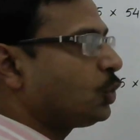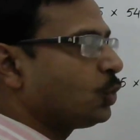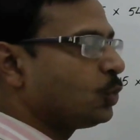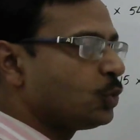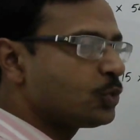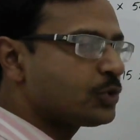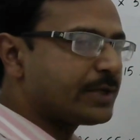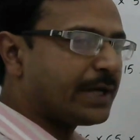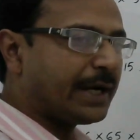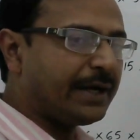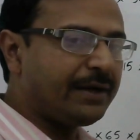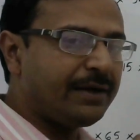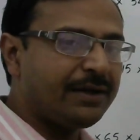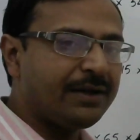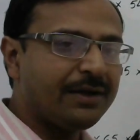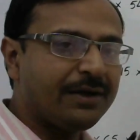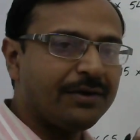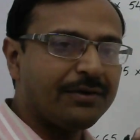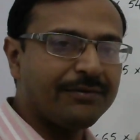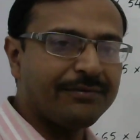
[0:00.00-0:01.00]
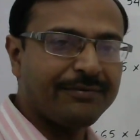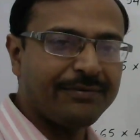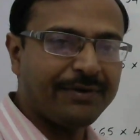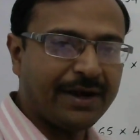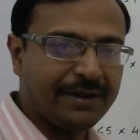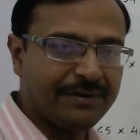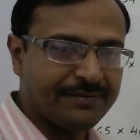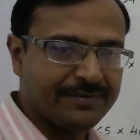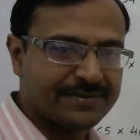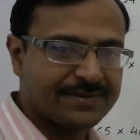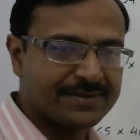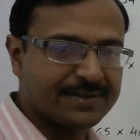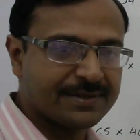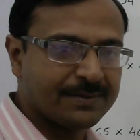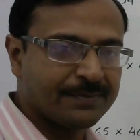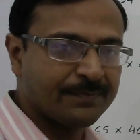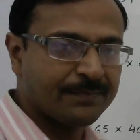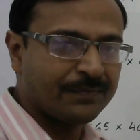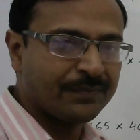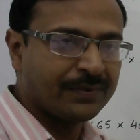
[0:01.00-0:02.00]
2s and 5s.
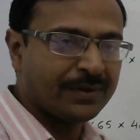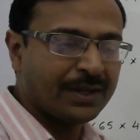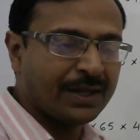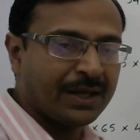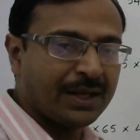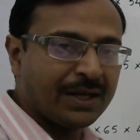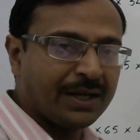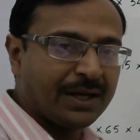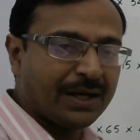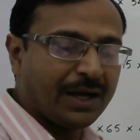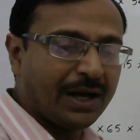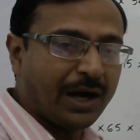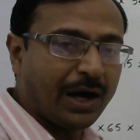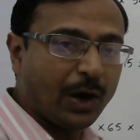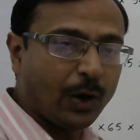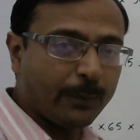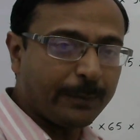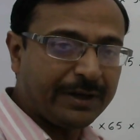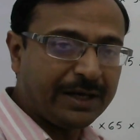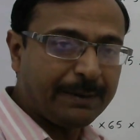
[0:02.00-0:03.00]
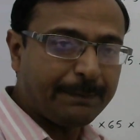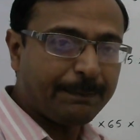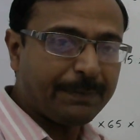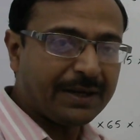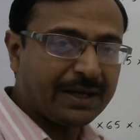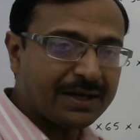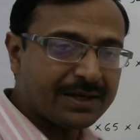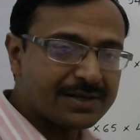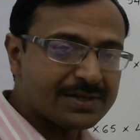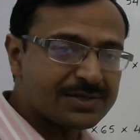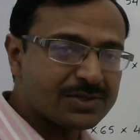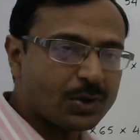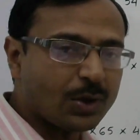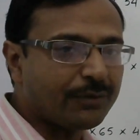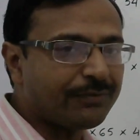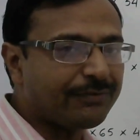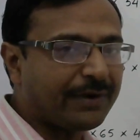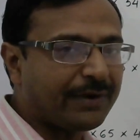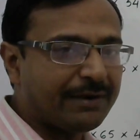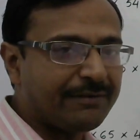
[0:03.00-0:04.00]
How many pairs
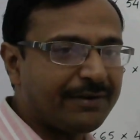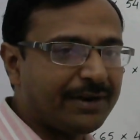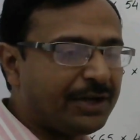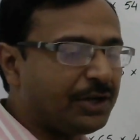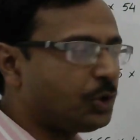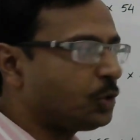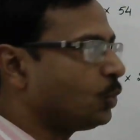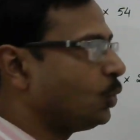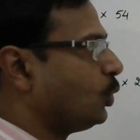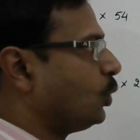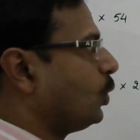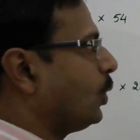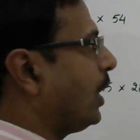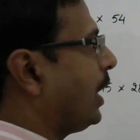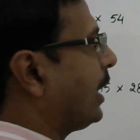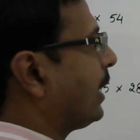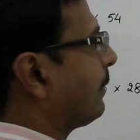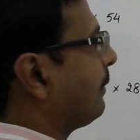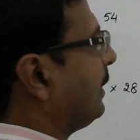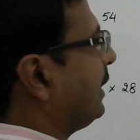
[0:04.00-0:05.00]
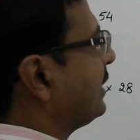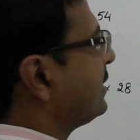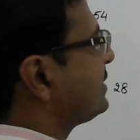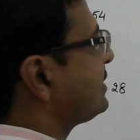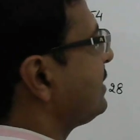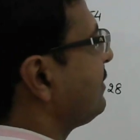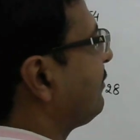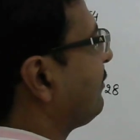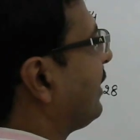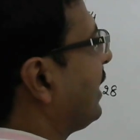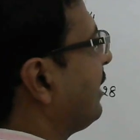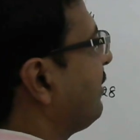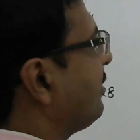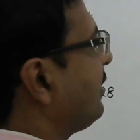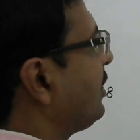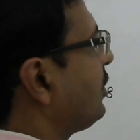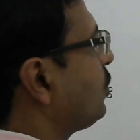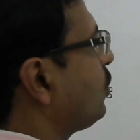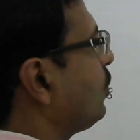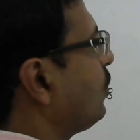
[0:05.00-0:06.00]
of 5 and 2 are made? See, 5
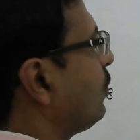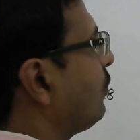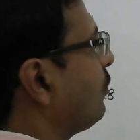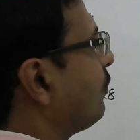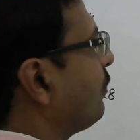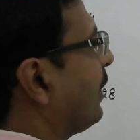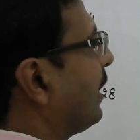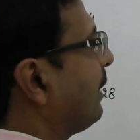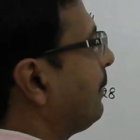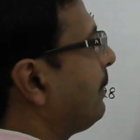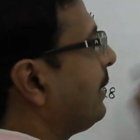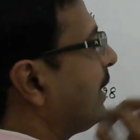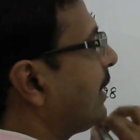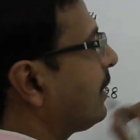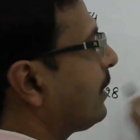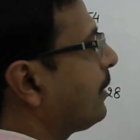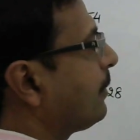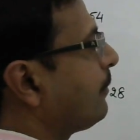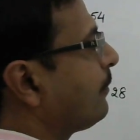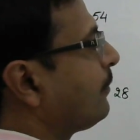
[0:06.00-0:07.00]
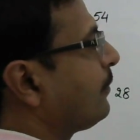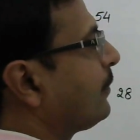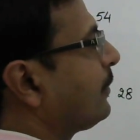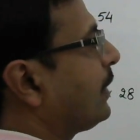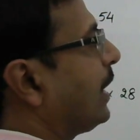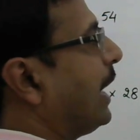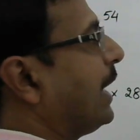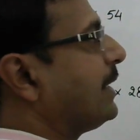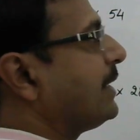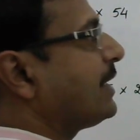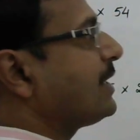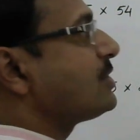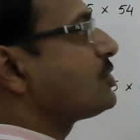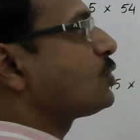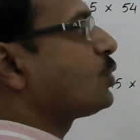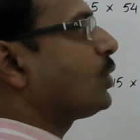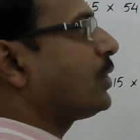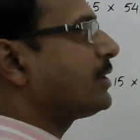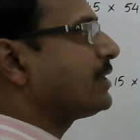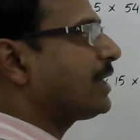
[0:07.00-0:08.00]
and 2, one pair, and there is
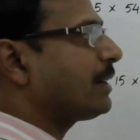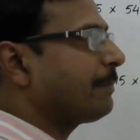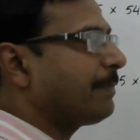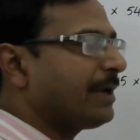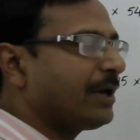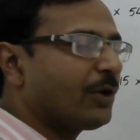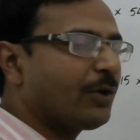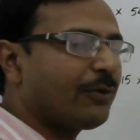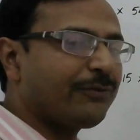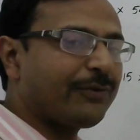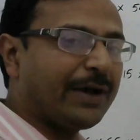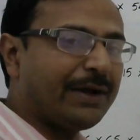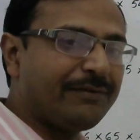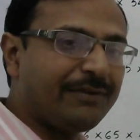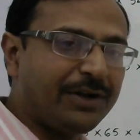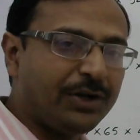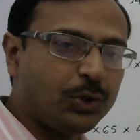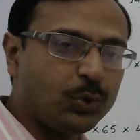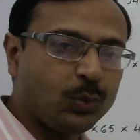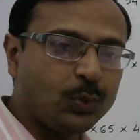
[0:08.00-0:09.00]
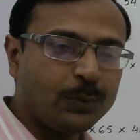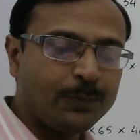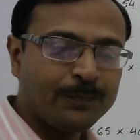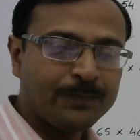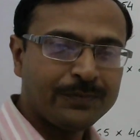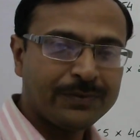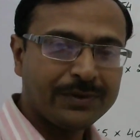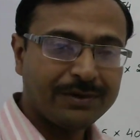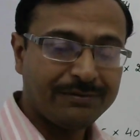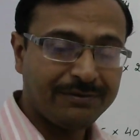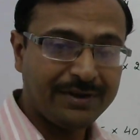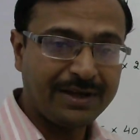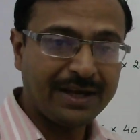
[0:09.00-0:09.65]
no other pair of 5 and 2. We